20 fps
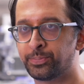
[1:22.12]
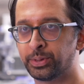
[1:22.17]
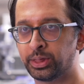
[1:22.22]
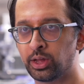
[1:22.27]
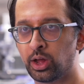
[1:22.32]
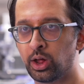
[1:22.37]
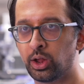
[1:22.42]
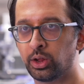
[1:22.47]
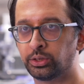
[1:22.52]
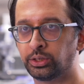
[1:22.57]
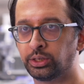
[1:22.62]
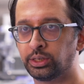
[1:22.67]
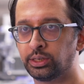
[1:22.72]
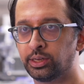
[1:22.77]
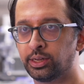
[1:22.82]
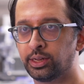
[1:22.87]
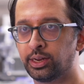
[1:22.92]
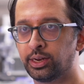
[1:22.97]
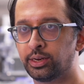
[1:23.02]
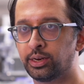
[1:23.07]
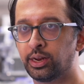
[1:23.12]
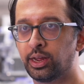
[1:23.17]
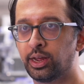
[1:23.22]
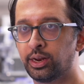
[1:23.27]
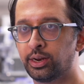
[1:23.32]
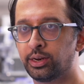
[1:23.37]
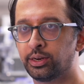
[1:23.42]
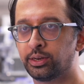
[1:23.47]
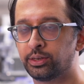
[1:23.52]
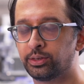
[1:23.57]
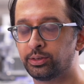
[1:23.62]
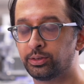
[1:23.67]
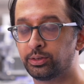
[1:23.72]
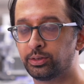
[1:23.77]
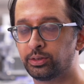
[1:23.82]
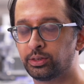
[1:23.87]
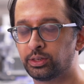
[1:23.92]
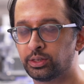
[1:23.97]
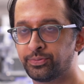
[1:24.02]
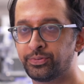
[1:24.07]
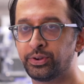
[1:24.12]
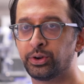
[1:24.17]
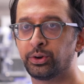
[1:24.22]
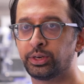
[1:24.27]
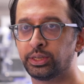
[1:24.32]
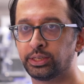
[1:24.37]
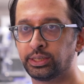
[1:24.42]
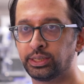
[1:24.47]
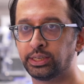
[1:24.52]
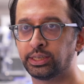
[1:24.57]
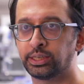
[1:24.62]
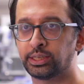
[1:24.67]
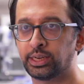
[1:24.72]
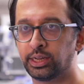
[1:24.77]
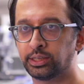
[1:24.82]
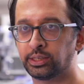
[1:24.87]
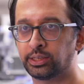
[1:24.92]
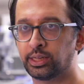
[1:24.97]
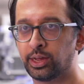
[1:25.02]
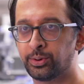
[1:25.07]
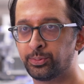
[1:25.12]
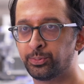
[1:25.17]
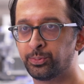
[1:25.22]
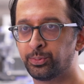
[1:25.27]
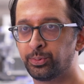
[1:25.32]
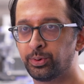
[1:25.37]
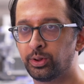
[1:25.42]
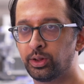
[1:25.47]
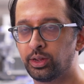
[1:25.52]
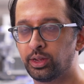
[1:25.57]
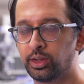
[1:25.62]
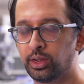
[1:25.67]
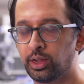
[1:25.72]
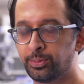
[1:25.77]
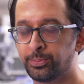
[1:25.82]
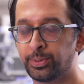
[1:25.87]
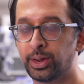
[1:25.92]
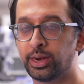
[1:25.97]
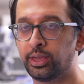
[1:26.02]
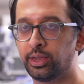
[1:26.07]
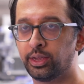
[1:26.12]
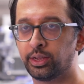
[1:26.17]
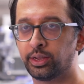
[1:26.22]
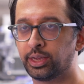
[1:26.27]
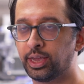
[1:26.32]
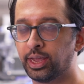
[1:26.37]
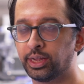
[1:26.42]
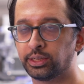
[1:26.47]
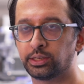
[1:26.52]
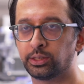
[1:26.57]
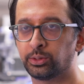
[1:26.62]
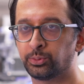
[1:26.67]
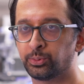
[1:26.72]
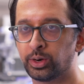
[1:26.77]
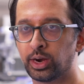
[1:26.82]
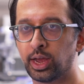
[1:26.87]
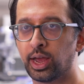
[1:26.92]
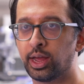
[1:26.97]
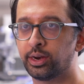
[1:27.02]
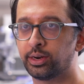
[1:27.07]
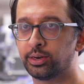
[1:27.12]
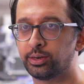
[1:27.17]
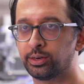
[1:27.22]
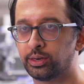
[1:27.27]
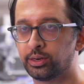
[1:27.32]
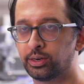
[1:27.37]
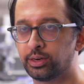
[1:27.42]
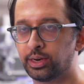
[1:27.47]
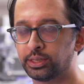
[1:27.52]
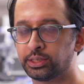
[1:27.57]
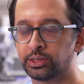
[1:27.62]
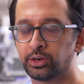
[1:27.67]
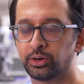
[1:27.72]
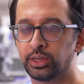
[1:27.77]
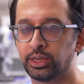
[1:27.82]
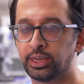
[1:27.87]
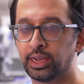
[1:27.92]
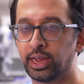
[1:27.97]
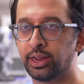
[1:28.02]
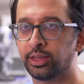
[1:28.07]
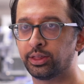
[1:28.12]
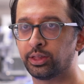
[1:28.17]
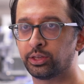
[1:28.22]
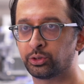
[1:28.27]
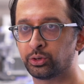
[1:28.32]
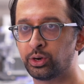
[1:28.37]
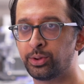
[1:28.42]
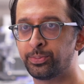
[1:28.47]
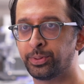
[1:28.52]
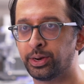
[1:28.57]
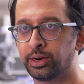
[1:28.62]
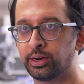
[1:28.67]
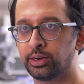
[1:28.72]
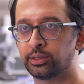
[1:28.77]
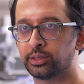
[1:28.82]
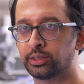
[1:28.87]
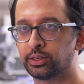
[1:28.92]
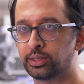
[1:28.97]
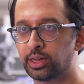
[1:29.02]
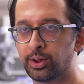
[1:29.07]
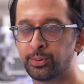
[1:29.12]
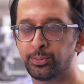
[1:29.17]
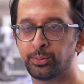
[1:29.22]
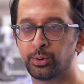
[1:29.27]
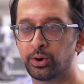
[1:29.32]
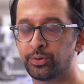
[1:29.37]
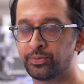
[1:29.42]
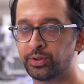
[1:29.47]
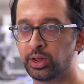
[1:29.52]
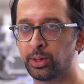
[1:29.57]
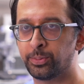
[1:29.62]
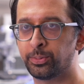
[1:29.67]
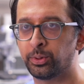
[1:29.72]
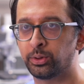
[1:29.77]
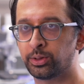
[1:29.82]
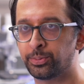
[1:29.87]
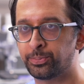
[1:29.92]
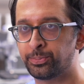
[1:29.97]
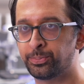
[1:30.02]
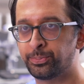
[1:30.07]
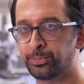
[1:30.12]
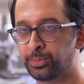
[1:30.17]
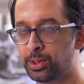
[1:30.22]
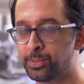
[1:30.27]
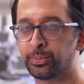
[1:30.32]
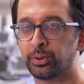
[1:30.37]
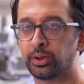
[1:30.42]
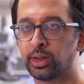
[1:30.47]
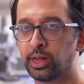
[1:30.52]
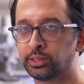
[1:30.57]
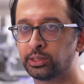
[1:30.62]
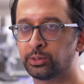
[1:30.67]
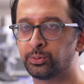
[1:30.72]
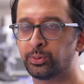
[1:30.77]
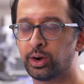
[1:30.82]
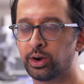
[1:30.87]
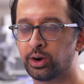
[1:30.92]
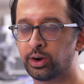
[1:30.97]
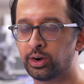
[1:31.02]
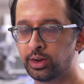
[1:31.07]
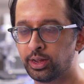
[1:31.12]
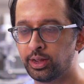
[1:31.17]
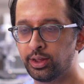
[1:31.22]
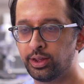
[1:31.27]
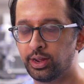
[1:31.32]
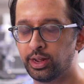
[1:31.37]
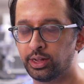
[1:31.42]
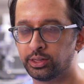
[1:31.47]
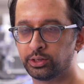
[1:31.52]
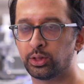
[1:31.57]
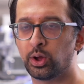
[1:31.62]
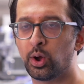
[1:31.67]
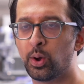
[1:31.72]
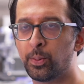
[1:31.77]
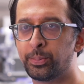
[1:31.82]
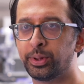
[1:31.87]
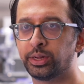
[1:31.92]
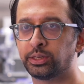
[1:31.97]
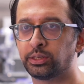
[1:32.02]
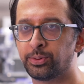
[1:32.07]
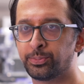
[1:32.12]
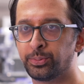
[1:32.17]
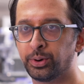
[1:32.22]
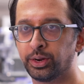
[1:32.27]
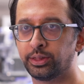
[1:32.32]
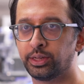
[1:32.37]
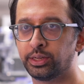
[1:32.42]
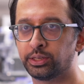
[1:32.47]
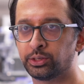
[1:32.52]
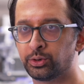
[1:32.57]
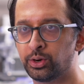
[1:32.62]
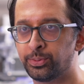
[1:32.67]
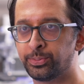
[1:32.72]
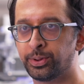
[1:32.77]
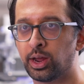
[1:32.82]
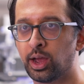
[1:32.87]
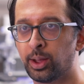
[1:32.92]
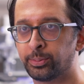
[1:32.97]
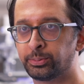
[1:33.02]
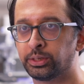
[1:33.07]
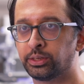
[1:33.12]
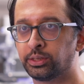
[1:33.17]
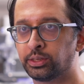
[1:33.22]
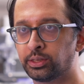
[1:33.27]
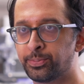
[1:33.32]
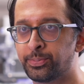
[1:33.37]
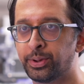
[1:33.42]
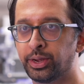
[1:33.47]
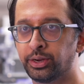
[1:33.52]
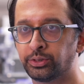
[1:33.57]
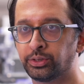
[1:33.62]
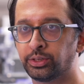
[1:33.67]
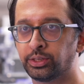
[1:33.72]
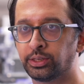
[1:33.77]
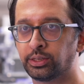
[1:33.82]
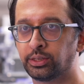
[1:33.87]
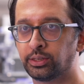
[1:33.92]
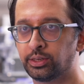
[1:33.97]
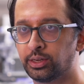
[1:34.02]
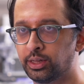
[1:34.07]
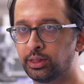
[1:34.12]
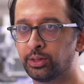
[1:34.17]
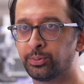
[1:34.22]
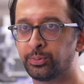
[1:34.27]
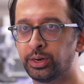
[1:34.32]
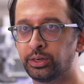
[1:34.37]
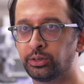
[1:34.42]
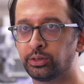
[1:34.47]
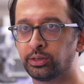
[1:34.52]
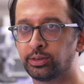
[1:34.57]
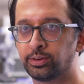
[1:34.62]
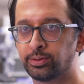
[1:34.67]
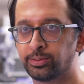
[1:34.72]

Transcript: pathology and severe disease states that in many cases we're not necessarily getting the treatments that were available to people elsewhere. And so the hope is to bring these treatment options to patients in the region.